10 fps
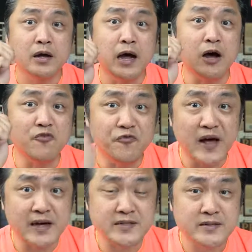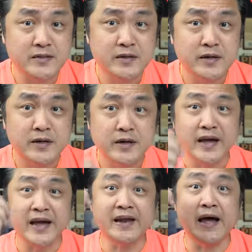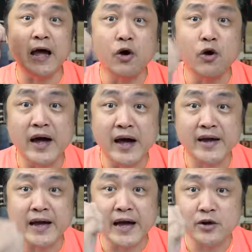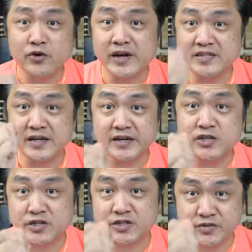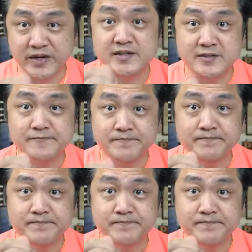How fast and how high I raise the interest rates.